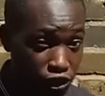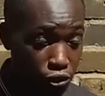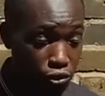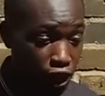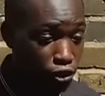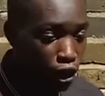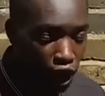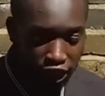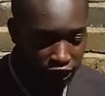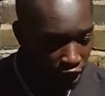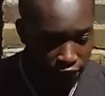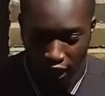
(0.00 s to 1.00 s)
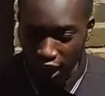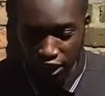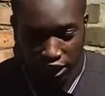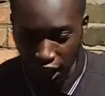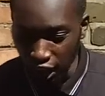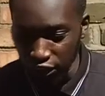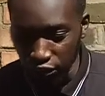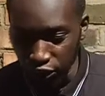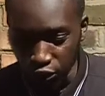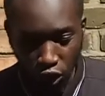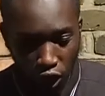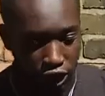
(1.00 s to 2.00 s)
to do that. You can't just have any characteristics.
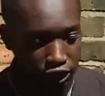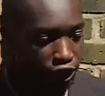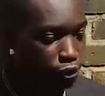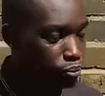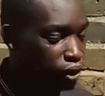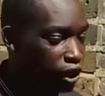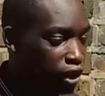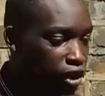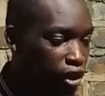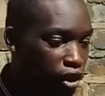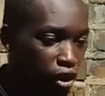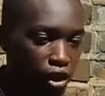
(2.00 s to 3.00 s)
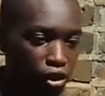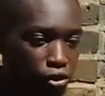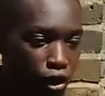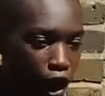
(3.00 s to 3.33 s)
You can't just be, you